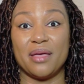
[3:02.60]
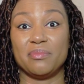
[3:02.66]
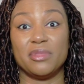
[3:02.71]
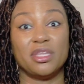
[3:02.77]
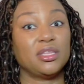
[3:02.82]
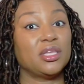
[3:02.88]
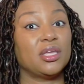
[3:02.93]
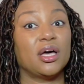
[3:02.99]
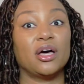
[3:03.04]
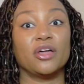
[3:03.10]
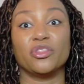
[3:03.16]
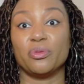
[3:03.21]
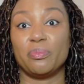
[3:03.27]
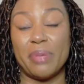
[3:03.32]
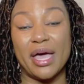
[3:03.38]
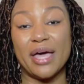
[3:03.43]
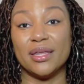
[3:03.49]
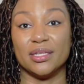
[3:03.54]
than the other
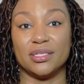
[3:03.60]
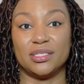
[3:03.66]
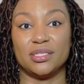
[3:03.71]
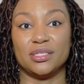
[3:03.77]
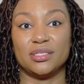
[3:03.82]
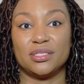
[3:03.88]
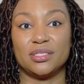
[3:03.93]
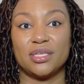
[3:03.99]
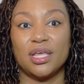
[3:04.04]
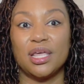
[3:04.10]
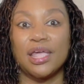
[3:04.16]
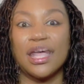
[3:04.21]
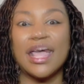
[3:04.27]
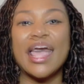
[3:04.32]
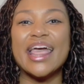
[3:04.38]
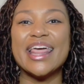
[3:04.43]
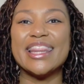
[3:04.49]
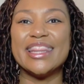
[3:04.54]
balances.
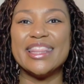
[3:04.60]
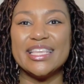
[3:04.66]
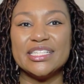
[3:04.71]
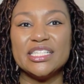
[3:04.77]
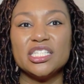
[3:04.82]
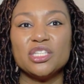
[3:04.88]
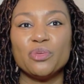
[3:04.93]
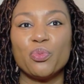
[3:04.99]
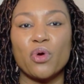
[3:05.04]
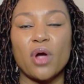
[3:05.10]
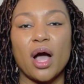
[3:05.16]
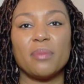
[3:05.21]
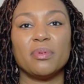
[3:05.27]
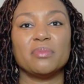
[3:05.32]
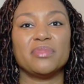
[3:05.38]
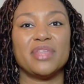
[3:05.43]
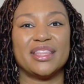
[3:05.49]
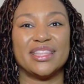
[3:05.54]
This is a
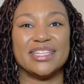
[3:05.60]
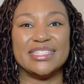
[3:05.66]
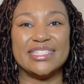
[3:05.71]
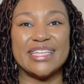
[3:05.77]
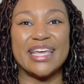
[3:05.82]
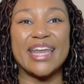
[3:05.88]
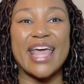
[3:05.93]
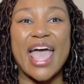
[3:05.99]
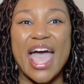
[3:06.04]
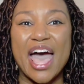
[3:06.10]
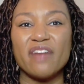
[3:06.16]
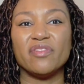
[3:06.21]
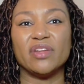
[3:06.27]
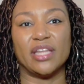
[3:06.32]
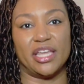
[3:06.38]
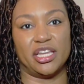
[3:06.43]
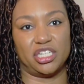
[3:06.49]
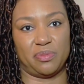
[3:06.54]
problem that the debt
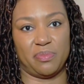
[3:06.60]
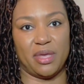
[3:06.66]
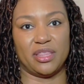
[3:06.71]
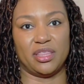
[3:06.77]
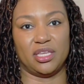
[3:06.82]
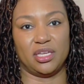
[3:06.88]
avalanche method